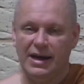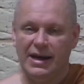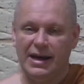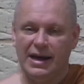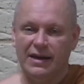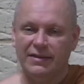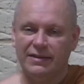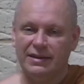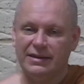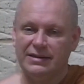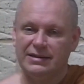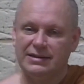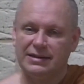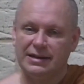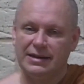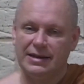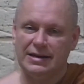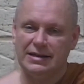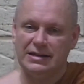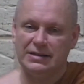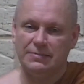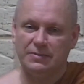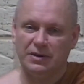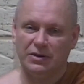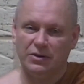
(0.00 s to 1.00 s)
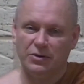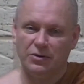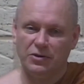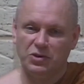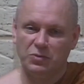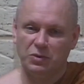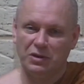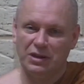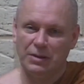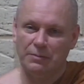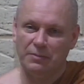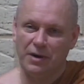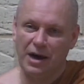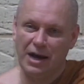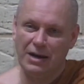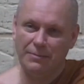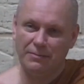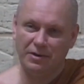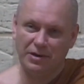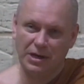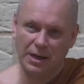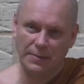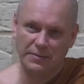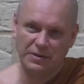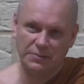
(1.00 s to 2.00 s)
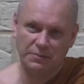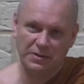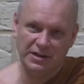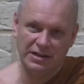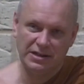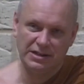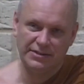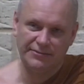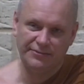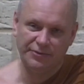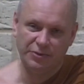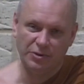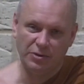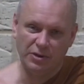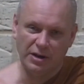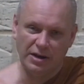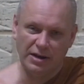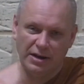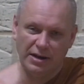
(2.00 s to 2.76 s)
And this is because when the mind becomes peaceful,